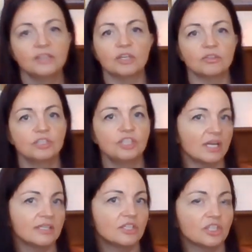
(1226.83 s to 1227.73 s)
They're
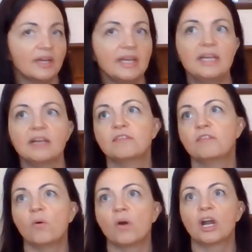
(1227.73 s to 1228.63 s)
just training
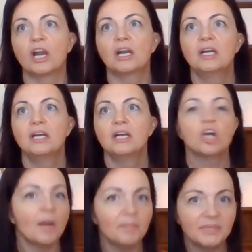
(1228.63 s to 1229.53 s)
for
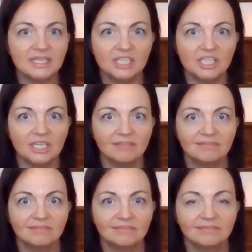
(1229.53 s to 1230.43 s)

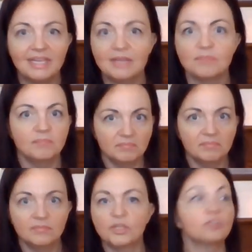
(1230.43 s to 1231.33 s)
competition. Like,
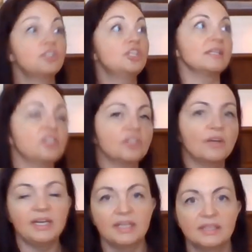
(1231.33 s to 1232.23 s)
they're just
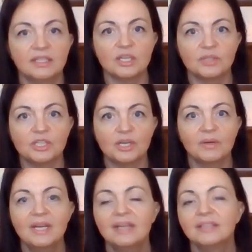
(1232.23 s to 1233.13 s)
training in the dojo.